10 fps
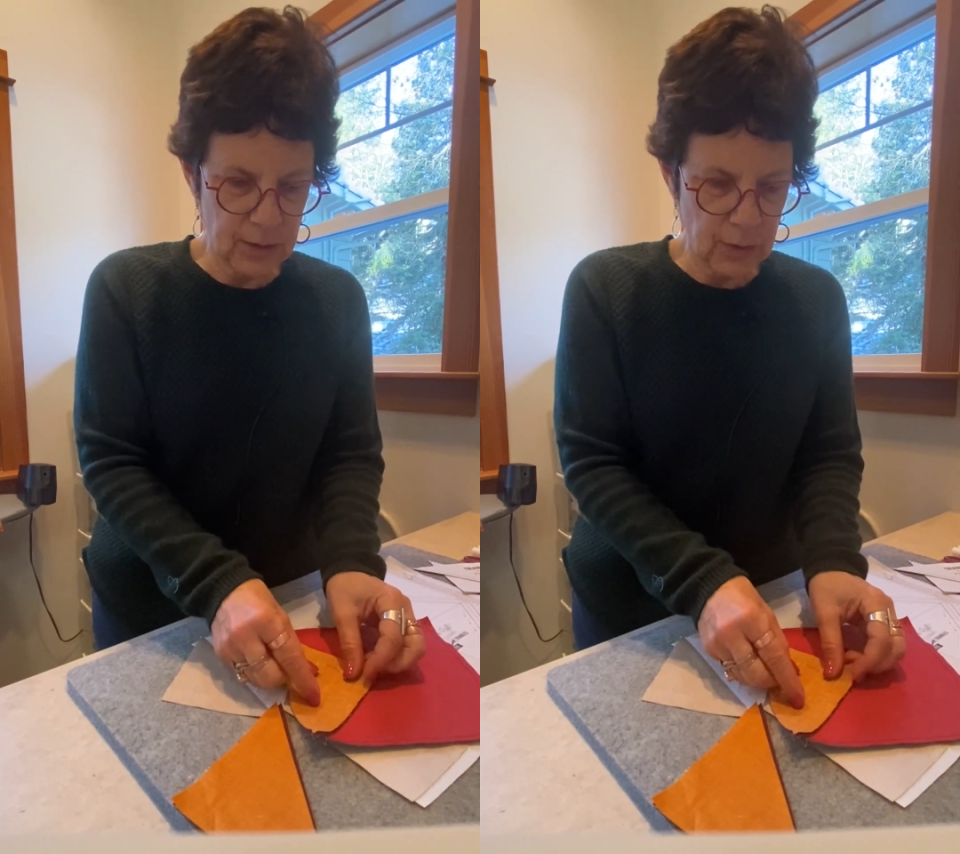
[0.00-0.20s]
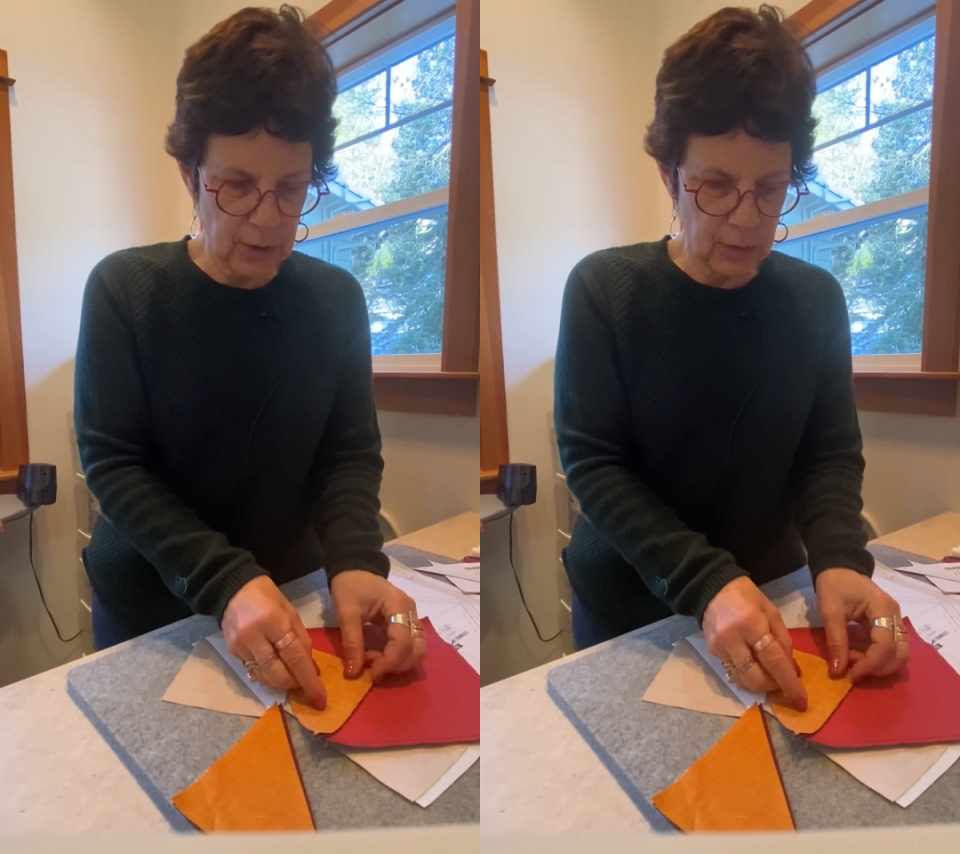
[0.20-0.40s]

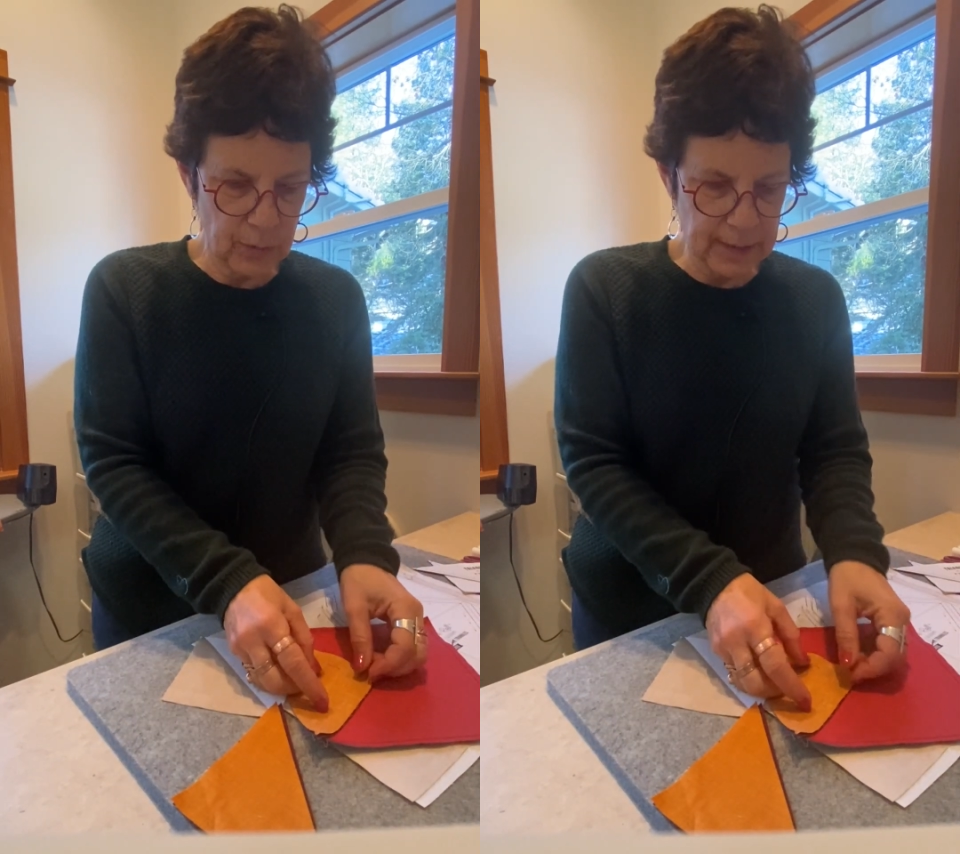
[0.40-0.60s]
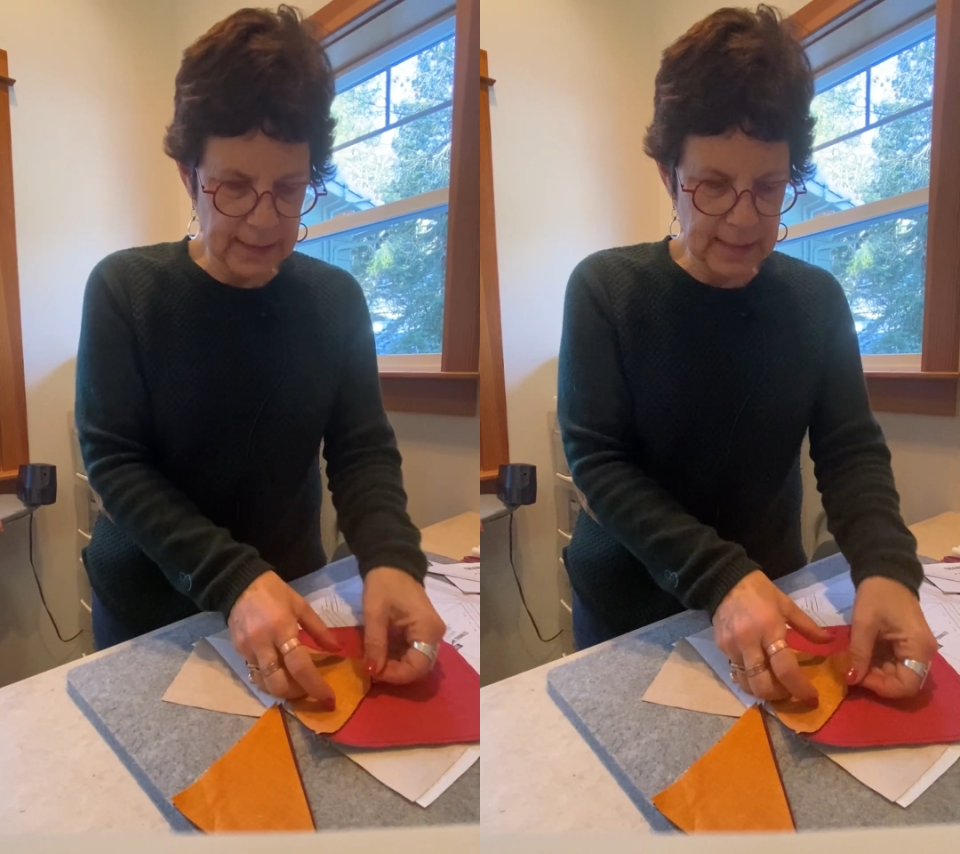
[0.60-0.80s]
so that you
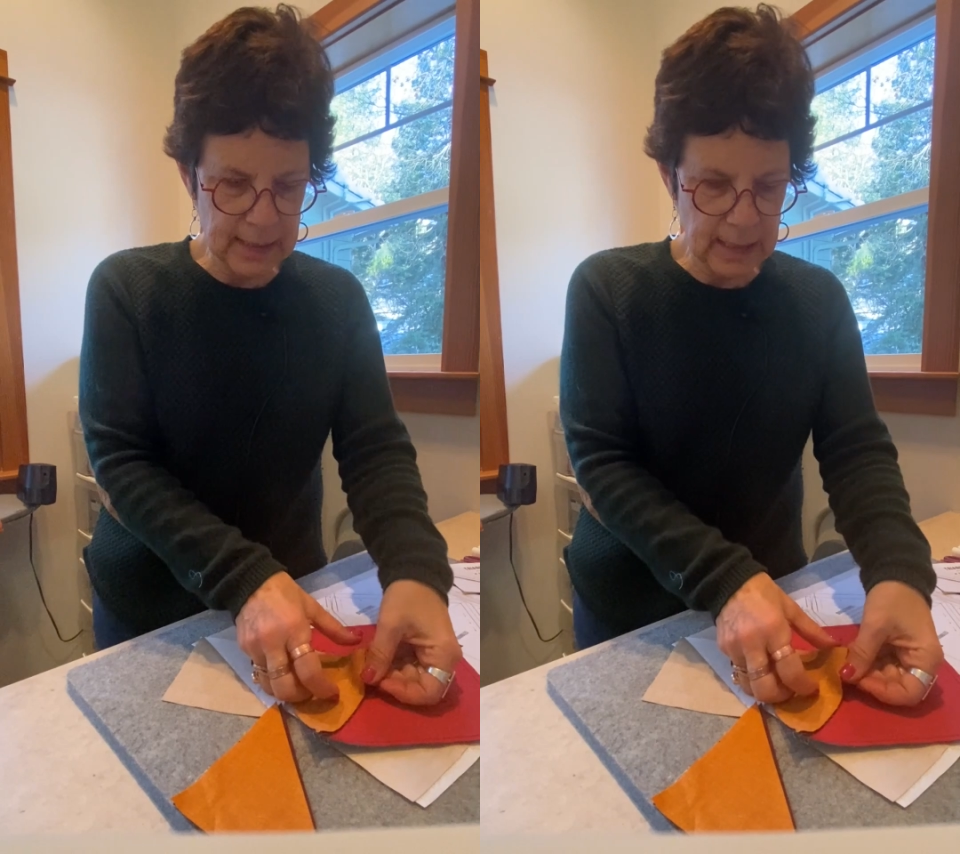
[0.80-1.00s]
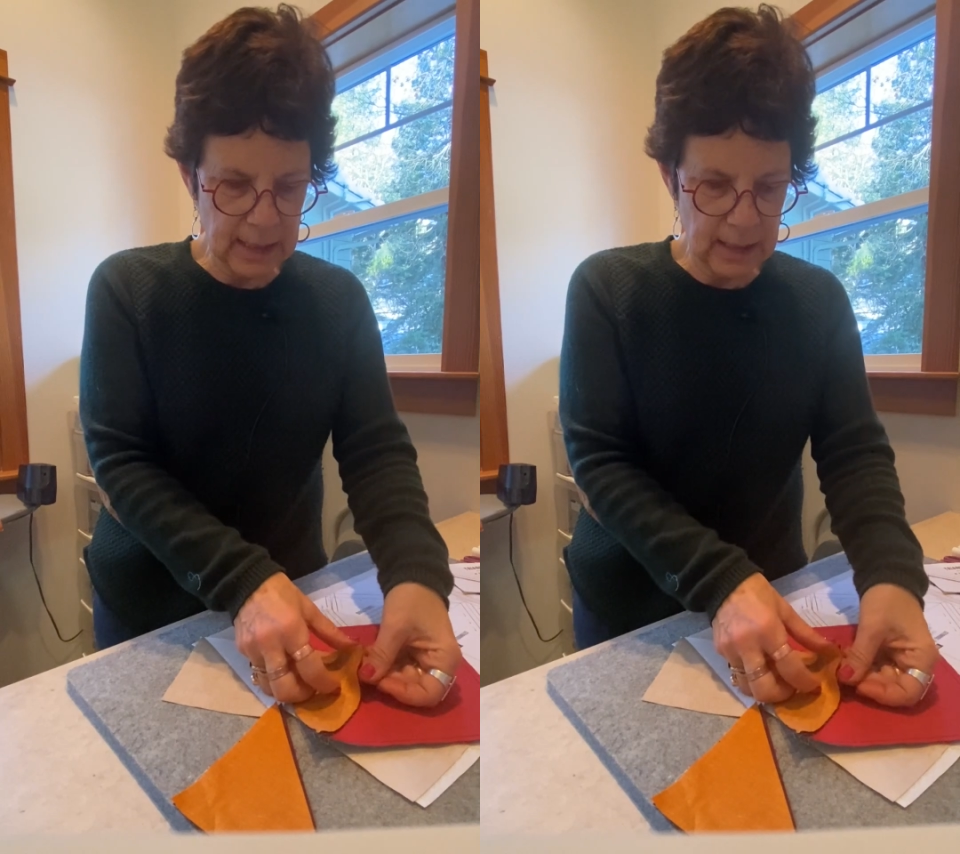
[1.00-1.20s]
can
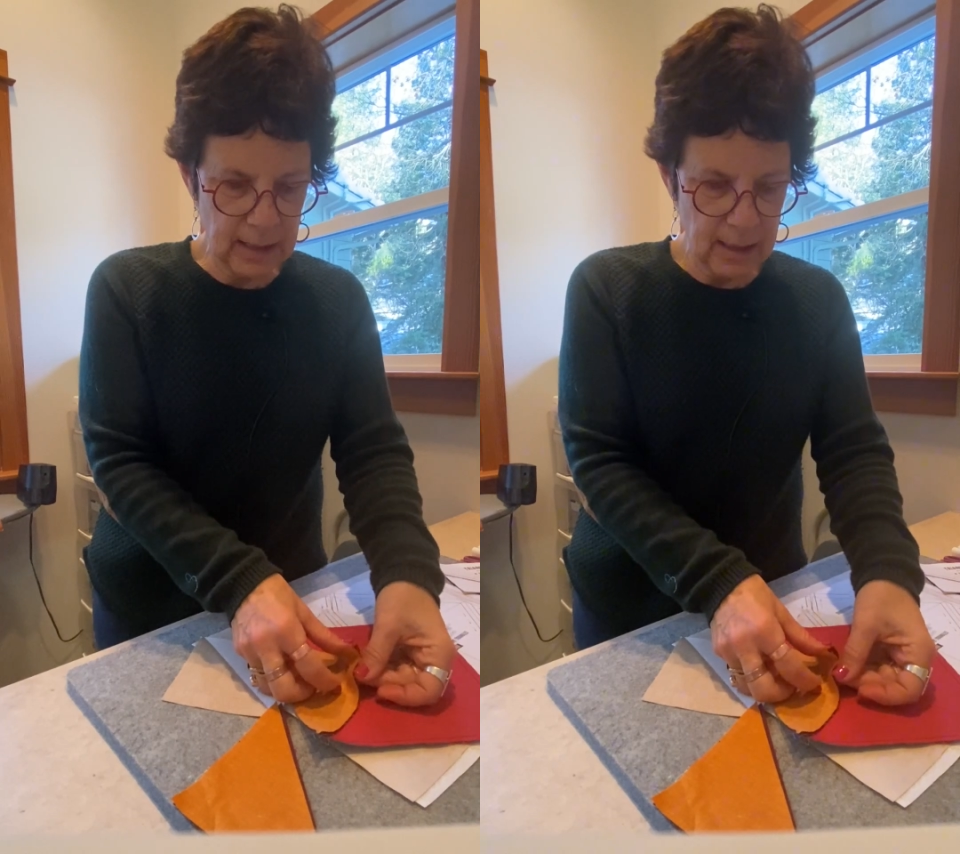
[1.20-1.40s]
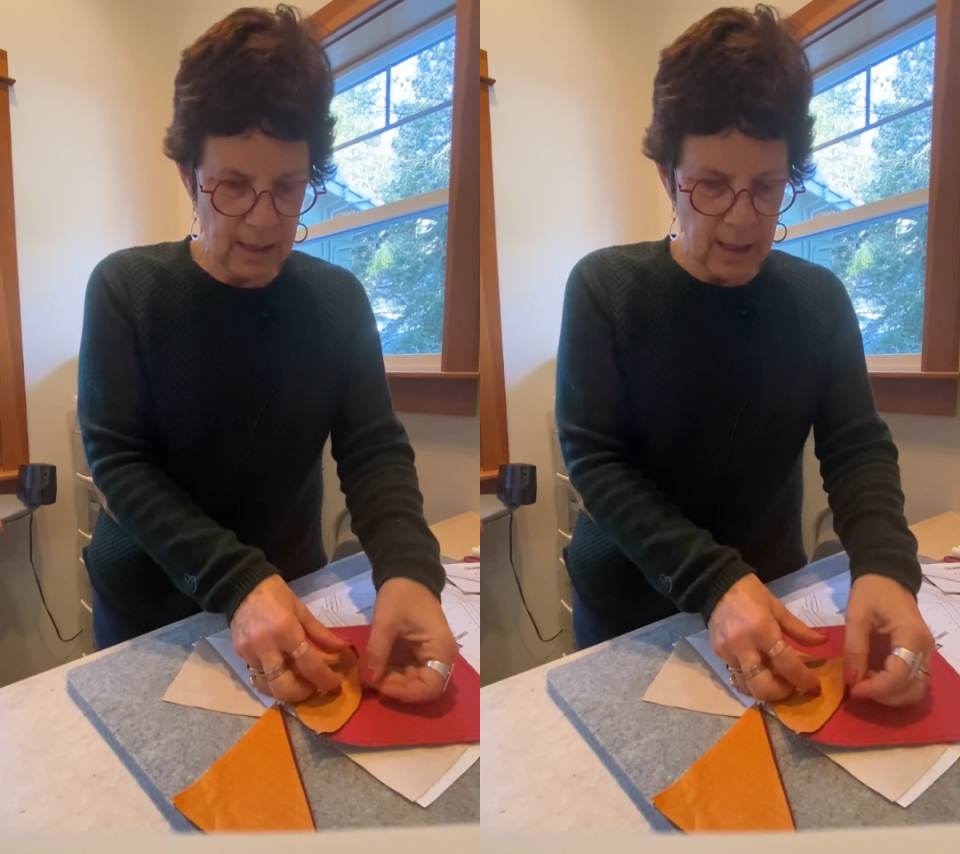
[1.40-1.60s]
see,